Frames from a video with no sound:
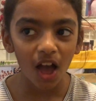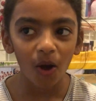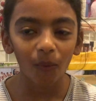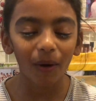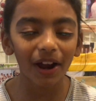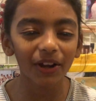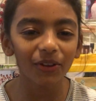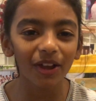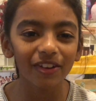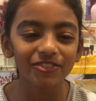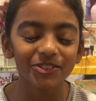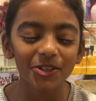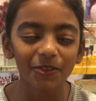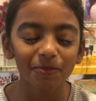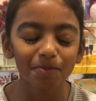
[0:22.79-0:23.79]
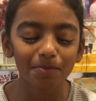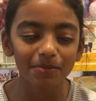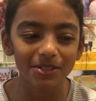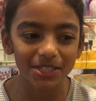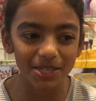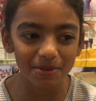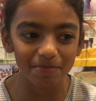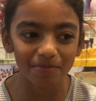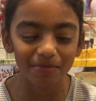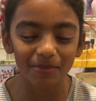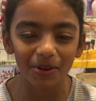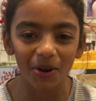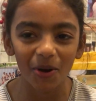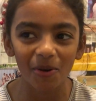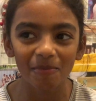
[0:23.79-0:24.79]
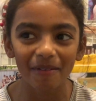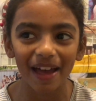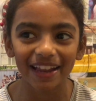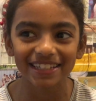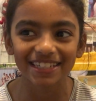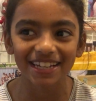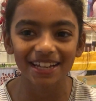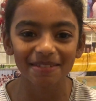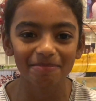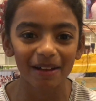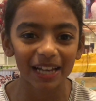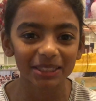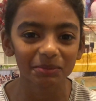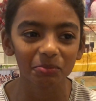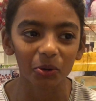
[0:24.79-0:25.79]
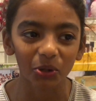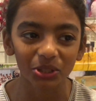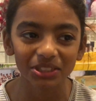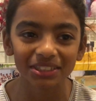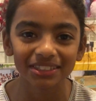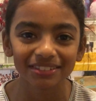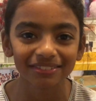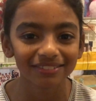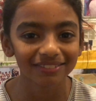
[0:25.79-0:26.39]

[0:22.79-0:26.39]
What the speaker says: Why do you have diplomatic passports?